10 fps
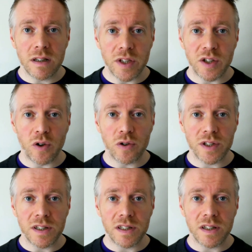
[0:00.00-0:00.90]

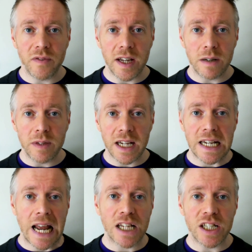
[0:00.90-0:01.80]
resources available that
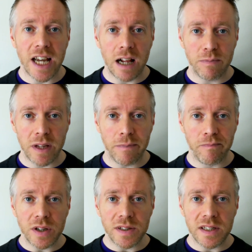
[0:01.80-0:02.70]
can actually help them?
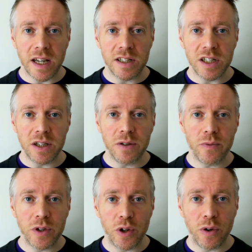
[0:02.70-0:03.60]
Because essentially,
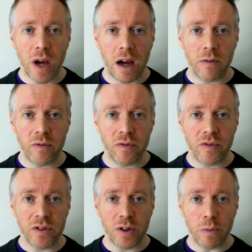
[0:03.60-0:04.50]
when you have
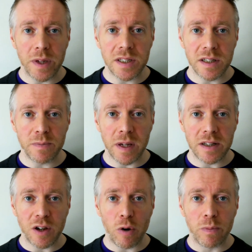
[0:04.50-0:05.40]
your business
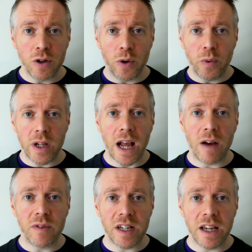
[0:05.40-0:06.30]
built up, you will
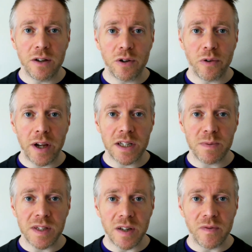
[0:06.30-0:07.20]
have it catered around a
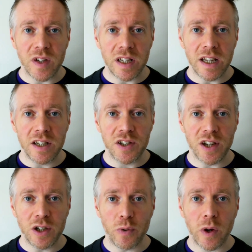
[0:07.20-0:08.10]
specific niche,
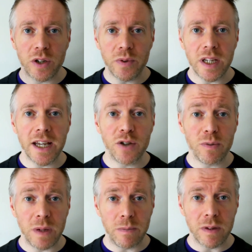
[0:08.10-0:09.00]
and you want to engage with
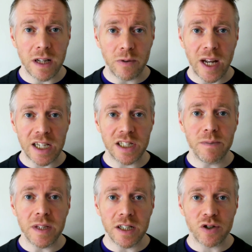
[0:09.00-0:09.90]
people that would actually
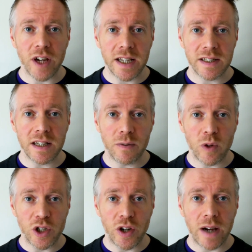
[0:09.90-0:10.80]
be interested in
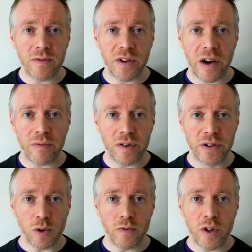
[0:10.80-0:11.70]
what you have to offer.
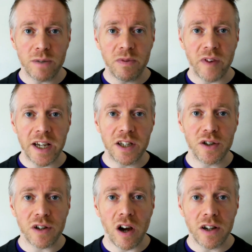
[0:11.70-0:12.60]
So if you can provide
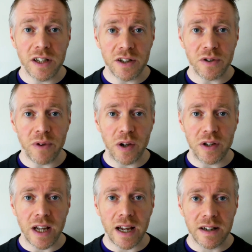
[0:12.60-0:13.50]
your content around
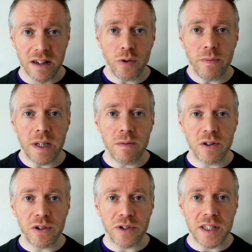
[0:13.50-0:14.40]
that, you will be able
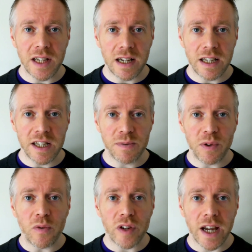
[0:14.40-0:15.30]
to increase that engagement
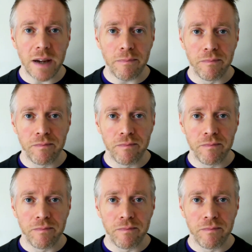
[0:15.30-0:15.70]
over time.